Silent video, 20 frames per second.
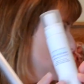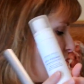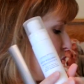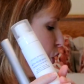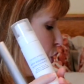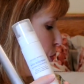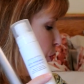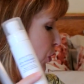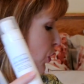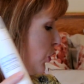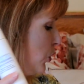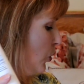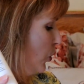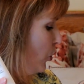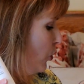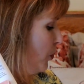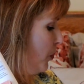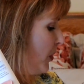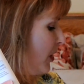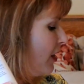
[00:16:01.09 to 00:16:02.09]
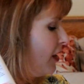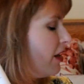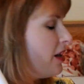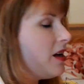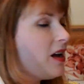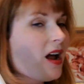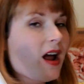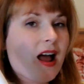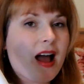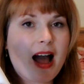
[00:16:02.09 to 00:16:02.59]
The Supergoop.
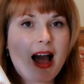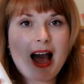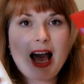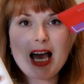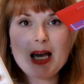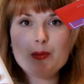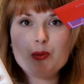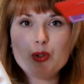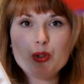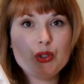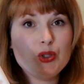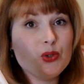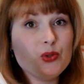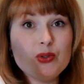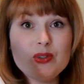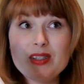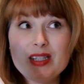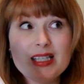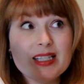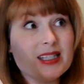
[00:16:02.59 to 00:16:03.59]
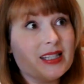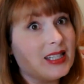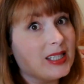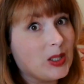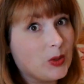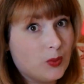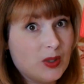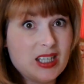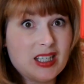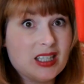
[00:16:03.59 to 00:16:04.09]
I will use this
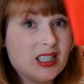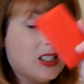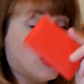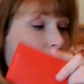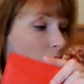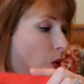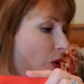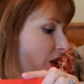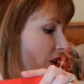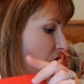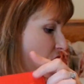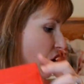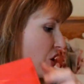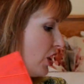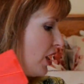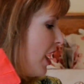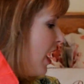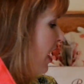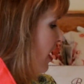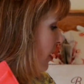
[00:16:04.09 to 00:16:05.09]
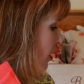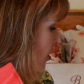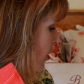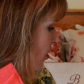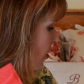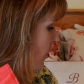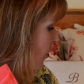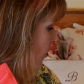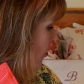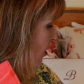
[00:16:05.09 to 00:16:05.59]
this weekend going to
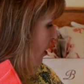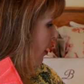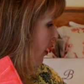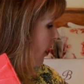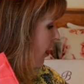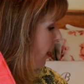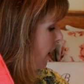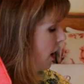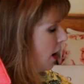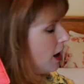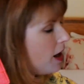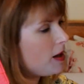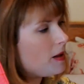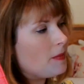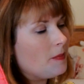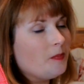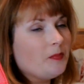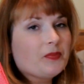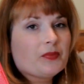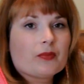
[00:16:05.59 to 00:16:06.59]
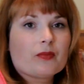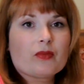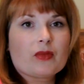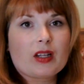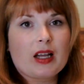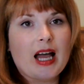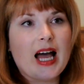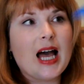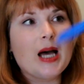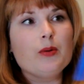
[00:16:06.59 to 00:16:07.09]
Chicago. Um,
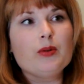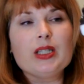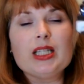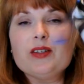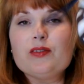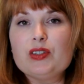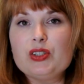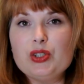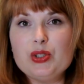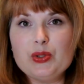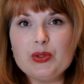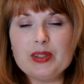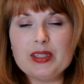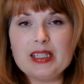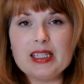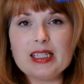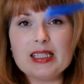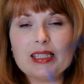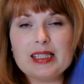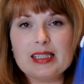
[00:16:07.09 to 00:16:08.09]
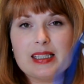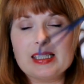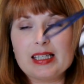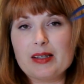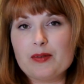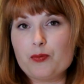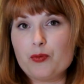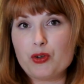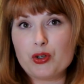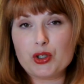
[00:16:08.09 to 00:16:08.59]
I will even use this
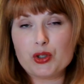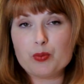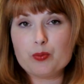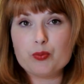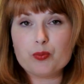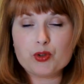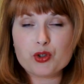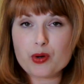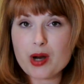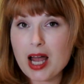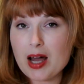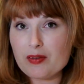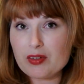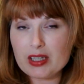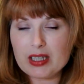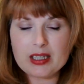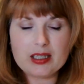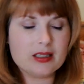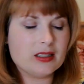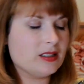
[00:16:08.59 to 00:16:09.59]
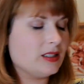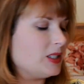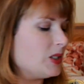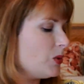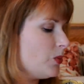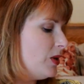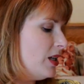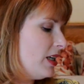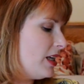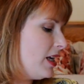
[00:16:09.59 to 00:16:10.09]
for traveling
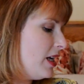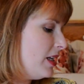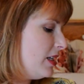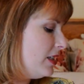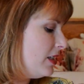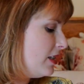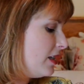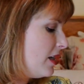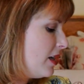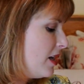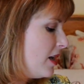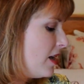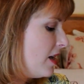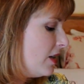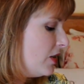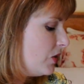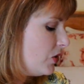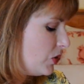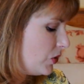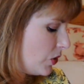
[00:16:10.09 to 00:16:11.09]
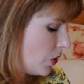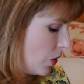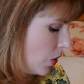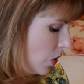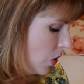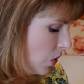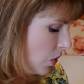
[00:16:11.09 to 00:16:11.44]
this weekend. So